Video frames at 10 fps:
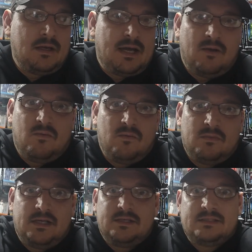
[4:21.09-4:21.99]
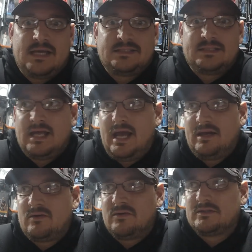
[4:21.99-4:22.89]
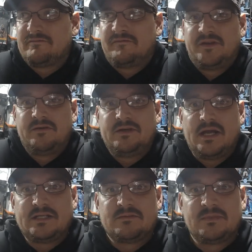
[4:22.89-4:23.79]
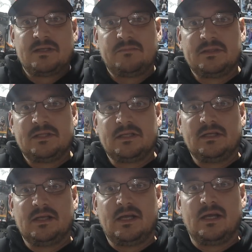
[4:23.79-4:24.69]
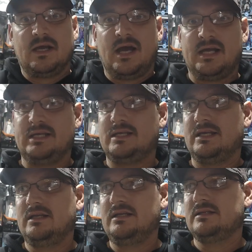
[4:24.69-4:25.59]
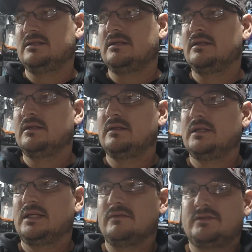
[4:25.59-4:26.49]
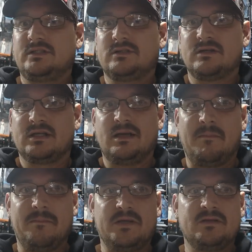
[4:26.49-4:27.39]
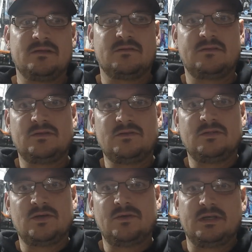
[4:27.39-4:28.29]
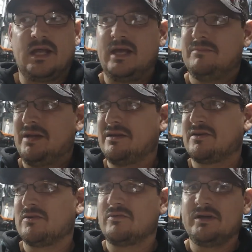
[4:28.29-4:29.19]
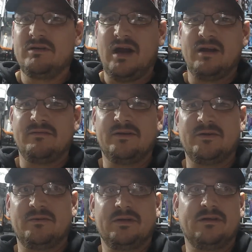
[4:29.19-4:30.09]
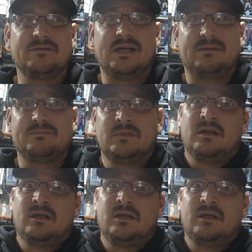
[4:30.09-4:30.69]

as a dad, of course, it infuriates me, but then I get it. If she's going to get millions of views doing that and make a career out of it or whatever, I